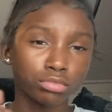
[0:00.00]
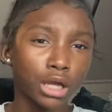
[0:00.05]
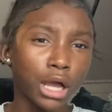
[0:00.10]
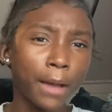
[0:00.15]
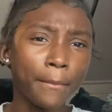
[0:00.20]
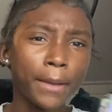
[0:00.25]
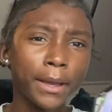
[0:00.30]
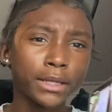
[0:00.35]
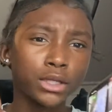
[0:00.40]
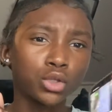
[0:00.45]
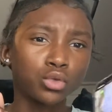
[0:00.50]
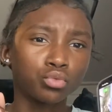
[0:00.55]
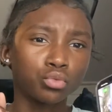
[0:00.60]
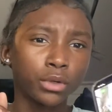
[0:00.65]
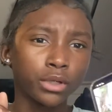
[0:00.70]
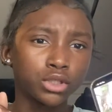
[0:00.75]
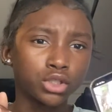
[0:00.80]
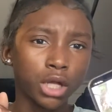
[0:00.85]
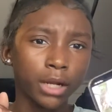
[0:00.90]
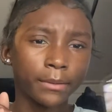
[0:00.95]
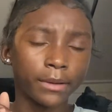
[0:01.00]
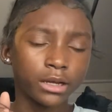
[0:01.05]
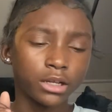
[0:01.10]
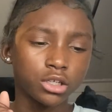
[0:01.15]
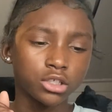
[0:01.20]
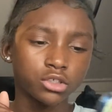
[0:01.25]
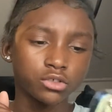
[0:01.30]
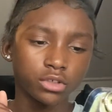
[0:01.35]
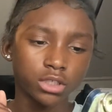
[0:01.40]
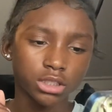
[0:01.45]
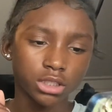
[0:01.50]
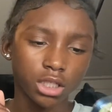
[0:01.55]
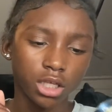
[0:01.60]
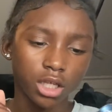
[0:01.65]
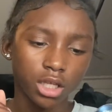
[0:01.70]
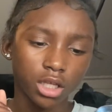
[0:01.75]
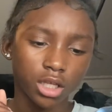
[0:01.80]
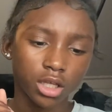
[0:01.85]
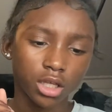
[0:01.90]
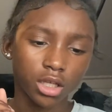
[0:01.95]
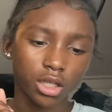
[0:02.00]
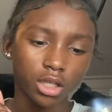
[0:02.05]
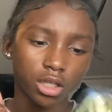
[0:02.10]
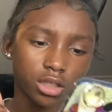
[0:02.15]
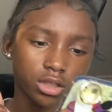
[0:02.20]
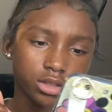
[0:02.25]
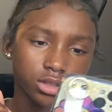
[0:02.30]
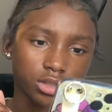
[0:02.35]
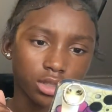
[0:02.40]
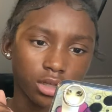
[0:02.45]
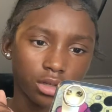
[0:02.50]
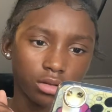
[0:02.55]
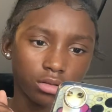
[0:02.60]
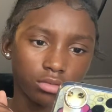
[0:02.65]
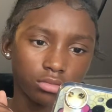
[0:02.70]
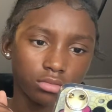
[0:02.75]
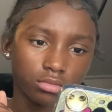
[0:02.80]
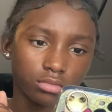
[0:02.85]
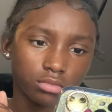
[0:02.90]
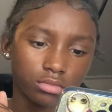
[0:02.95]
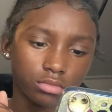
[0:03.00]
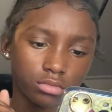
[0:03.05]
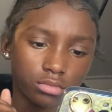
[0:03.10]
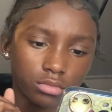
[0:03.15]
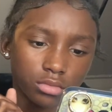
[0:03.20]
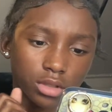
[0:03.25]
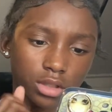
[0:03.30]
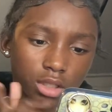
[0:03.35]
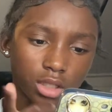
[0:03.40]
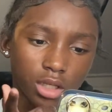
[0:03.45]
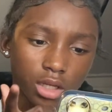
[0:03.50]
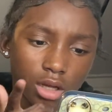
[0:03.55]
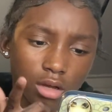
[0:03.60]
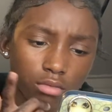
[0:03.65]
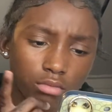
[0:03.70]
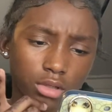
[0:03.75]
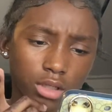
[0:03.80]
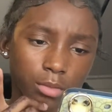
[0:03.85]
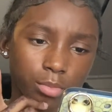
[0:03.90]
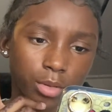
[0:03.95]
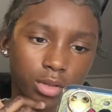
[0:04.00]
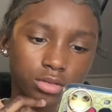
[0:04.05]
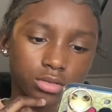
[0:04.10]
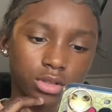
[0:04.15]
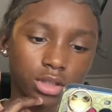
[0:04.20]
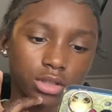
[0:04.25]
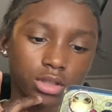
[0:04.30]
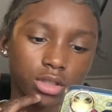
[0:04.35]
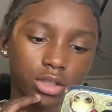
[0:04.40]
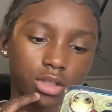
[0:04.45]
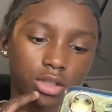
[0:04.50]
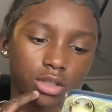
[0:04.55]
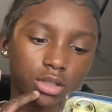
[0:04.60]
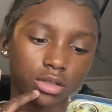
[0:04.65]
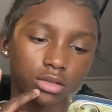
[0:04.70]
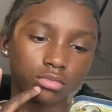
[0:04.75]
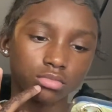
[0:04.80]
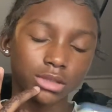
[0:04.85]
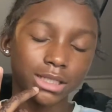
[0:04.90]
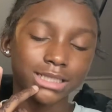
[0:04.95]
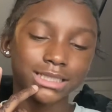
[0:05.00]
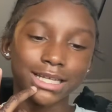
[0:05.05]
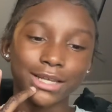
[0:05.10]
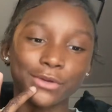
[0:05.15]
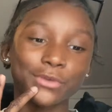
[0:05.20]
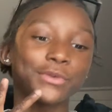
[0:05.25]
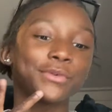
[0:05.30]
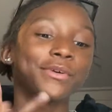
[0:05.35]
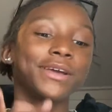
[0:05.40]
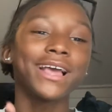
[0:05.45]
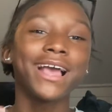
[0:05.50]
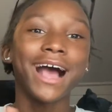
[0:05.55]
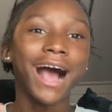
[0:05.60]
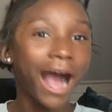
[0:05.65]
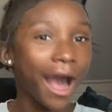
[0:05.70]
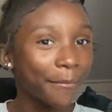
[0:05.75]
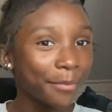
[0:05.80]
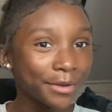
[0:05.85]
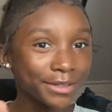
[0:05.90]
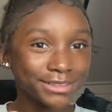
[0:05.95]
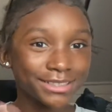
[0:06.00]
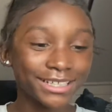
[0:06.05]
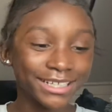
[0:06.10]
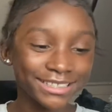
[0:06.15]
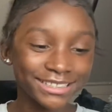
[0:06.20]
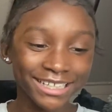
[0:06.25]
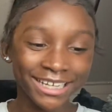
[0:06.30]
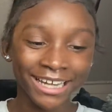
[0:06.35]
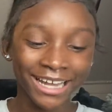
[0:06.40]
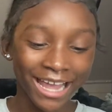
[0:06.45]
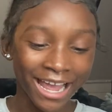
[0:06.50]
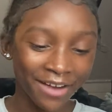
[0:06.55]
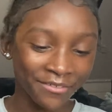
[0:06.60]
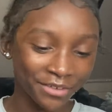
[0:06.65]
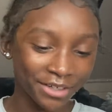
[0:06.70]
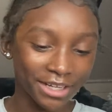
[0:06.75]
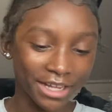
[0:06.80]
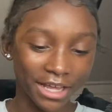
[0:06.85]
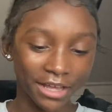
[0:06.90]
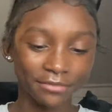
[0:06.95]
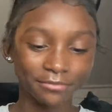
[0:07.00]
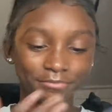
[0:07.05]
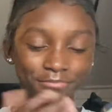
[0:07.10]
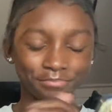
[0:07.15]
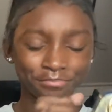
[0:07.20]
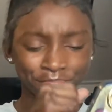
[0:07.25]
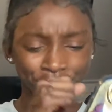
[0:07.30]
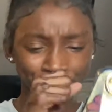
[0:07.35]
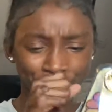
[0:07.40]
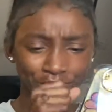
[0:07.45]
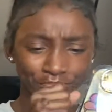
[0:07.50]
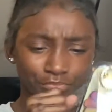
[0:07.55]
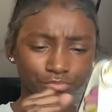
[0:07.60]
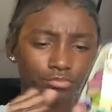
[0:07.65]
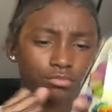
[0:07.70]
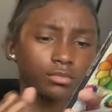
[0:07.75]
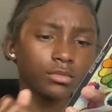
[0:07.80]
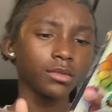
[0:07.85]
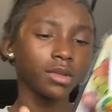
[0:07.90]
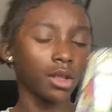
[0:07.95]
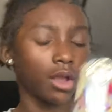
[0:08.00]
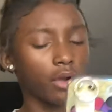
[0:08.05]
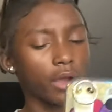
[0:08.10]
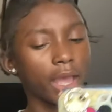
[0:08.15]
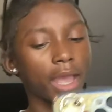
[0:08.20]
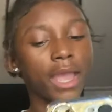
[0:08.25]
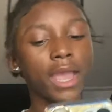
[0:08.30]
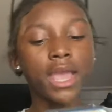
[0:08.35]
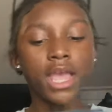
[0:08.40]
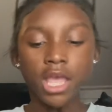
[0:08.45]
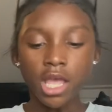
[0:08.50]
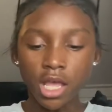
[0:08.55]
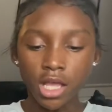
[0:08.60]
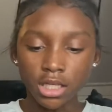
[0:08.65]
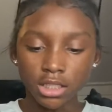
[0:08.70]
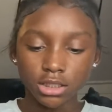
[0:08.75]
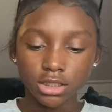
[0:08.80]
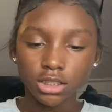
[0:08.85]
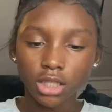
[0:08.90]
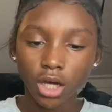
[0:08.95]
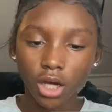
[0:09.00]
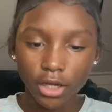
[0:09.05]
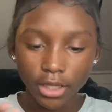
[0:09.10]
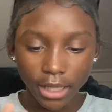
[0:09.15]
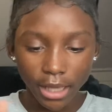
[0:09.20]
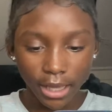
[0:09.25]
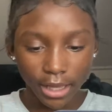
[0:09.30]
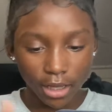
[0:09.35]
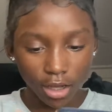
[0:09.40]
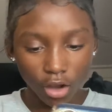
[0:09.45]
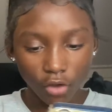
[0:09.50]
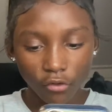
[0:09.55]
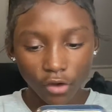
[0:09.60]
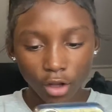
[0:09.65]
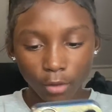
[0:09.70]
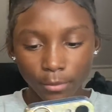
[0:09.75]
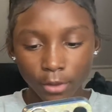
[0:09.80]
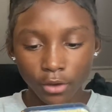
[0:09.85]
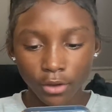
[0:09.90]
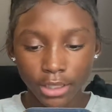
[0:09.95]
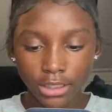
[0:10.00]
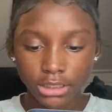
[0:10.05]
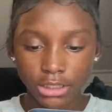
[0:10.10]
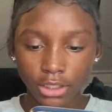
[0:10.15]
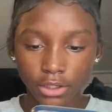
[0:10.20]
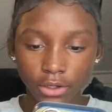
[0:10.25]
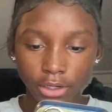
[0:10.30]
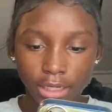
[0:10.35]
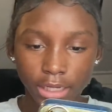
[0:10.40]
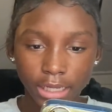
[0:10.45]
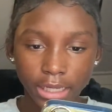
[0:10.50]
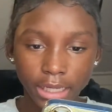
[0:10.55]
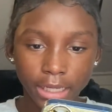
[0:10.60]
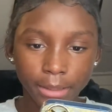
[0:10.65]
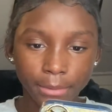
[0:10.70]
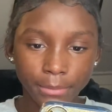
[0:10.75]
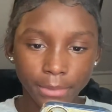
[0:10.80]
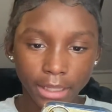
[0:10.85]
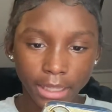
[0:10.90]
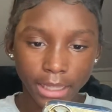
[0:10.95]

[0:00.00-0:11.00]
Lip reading: I might restart my close friends again. So, yeah, I don't really post nothing here. Yes, I do. I post anything every day. Okay, so, yeah, go follow me on Instagram.